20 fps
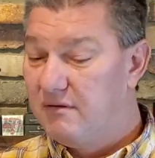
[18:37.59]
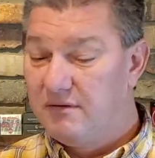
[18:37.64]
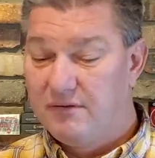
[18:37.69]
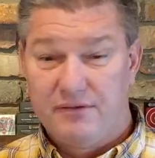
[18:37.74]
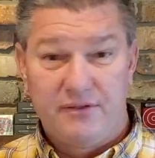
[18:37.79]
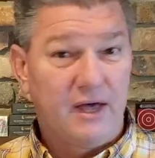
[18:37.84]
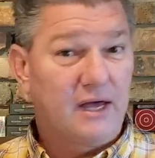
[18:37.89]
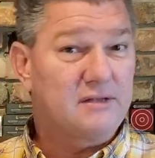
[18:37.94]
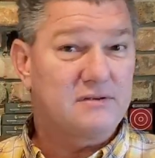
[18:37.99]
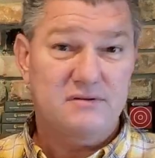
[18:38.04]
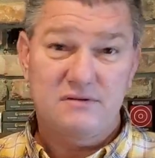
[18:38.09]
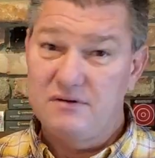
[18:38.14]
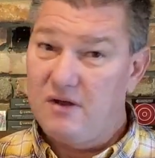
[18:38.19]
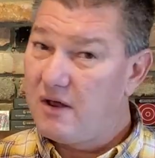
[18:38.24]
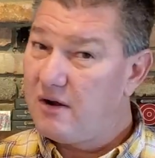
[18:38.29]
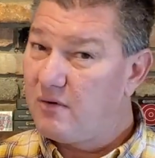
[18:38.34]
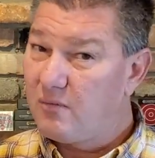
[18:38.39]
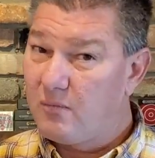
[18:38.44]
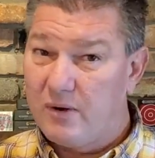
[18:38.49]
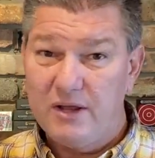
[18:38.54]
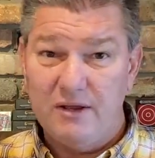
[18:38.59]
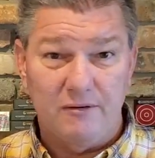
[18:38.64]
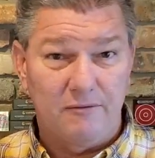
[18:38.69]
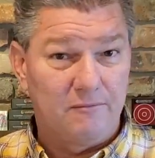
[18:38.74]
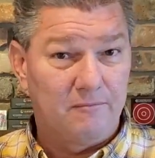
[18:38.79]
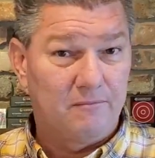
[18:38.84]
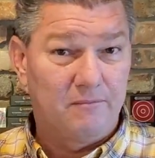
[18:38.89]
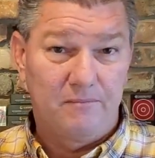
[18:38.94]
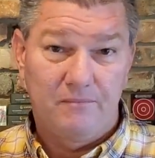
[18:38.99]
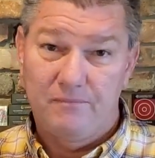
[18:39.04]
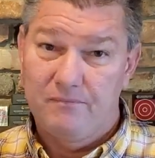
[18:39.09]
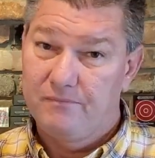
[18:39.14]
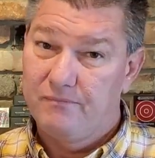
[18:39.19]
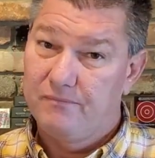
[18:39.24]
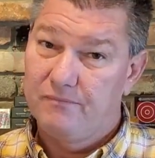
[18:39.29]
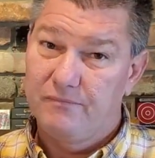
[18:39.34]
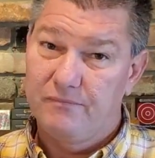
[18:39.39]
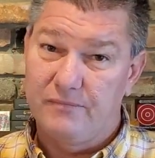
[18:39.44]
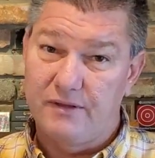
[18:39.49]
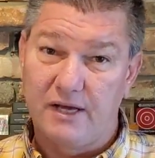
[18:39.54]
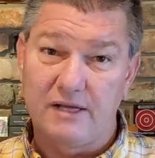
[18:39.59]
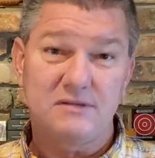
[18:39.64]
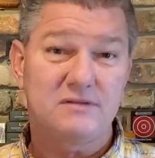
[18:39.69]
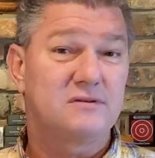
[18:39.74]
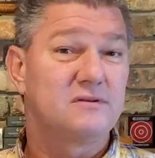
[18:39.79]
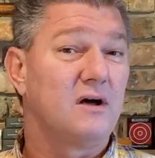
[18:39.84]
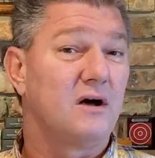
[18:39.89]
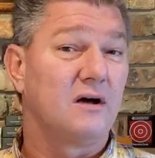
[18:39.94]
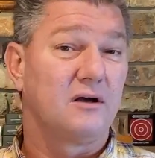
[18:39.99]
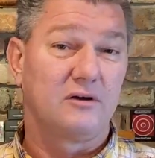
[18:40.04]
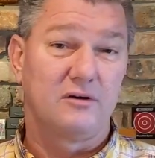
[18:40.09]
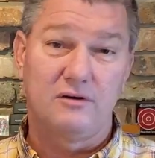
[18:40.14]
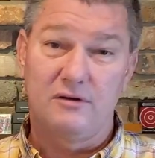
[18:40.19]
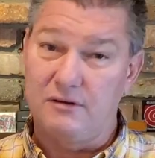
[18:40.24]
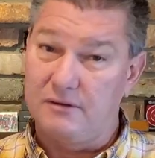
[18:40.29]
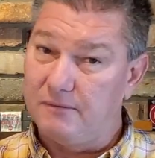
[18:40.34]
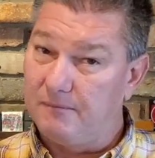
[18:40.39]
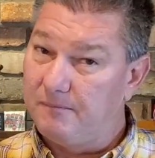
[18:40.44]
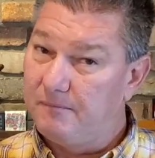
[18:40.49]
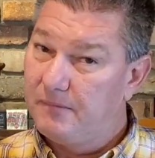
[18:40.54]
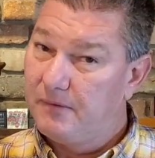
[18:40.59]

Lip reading: that's not a win. That's not good.